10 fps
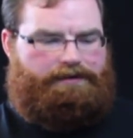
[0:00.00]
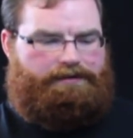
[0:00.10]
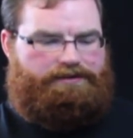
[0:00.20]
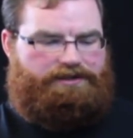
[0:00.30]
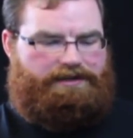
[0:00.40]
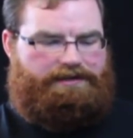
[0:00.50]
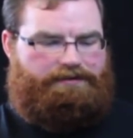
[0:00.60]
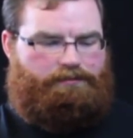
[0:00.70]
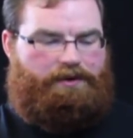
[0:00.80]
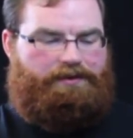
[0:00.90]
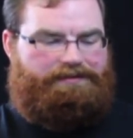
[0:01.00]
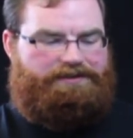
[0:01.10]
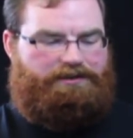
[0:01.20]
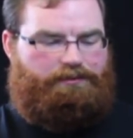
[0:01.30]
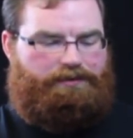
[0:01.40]
She
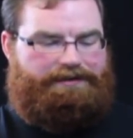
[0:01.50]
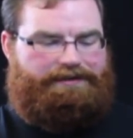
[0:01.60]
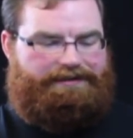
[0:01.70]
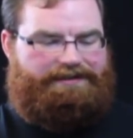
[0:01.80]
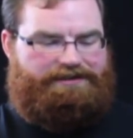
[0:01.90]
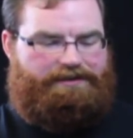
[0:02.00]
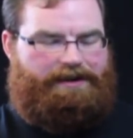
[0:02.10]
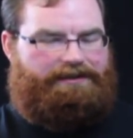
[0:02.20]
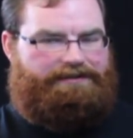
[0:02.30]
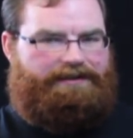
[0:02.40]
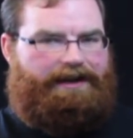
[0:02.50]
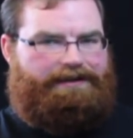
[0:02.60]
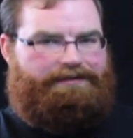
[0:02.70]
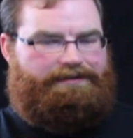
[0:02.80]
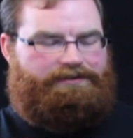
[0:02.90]
would teach them how to
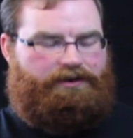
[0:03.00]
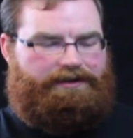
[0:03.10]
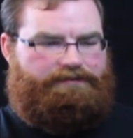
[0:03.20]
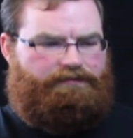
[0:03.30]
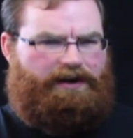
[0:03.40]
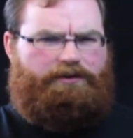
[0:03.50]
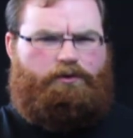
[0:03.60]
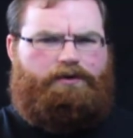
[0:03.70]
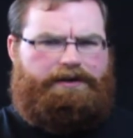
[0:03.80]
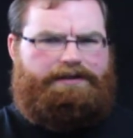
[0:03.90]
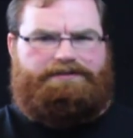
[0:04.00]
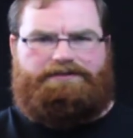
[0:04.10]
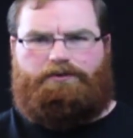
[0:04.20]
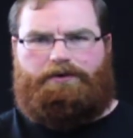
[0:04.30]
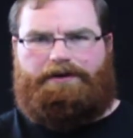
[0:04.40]
target vital
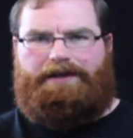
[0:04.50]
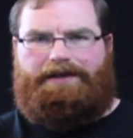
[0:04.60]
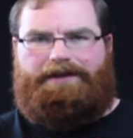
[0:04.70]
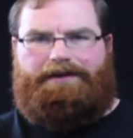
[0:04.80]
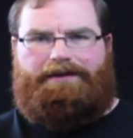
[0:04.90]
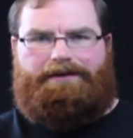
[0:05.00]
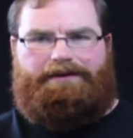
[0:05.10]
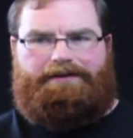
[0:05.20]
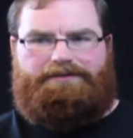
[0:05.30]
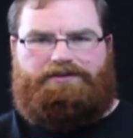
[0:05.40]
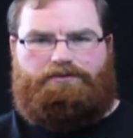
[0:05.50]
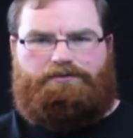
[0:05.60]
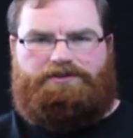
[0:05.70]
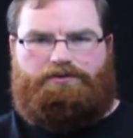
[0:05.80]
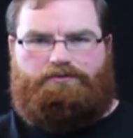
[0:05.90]
organs, or
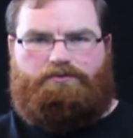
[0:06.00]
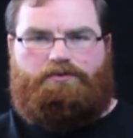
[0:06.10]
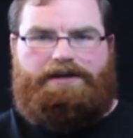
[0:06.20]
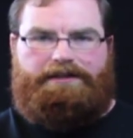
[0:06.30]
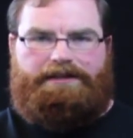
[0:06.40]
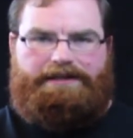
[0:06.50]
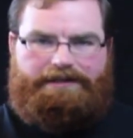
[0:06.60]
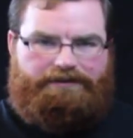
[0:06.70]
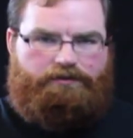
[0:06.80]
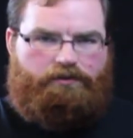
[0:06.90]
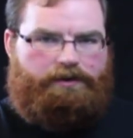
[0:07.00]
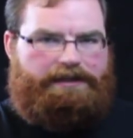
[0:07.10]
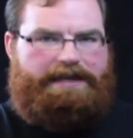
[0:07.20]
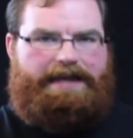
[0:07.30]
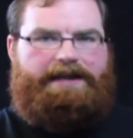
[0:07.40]
to really
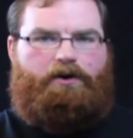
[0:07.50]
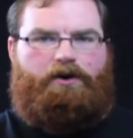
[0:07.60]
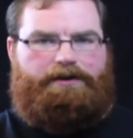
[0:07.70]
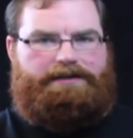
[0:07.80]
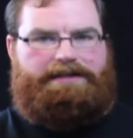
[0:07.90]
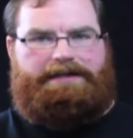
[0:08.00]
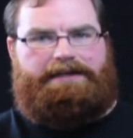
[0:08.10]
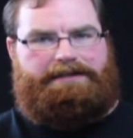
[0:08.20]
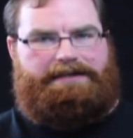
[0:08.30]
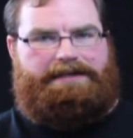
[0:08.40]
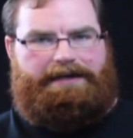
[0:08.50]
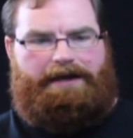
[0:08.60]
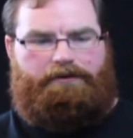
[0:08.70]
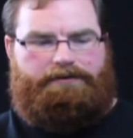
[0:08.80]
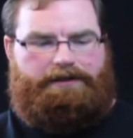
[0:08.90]
hit hard, get in, get
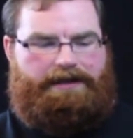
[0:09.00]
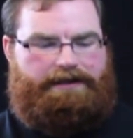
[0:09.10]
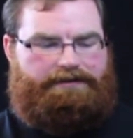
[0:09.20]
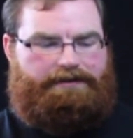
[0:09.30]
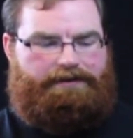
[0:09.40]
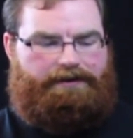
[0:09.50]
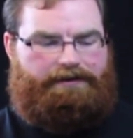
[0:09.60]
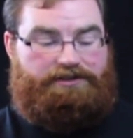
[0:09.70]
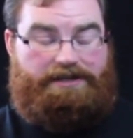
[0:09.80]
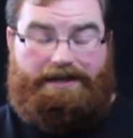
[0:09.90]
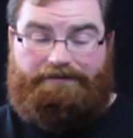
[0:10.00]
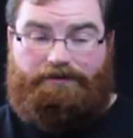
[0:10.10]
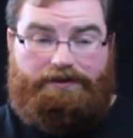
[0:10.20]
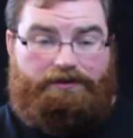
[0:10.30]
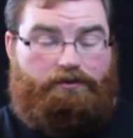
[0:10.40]
out. And she had
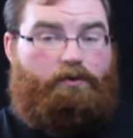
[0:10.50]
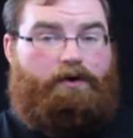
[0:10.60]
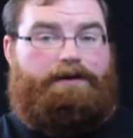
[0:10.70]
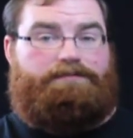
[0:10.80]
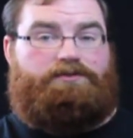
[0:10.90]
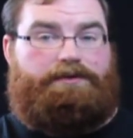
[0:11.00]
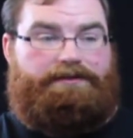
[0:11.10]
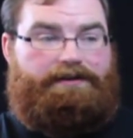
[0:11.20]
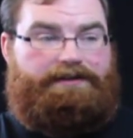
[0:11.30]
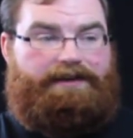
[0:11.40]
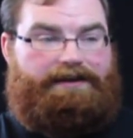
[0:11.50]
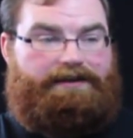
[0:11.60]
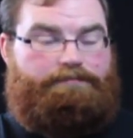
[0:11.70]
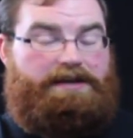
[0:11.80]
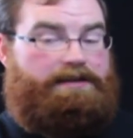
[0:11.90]
very little qualms with
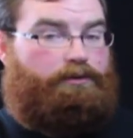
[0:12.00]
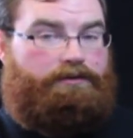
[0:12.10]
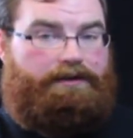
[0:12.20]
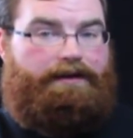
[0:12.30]
attacking people,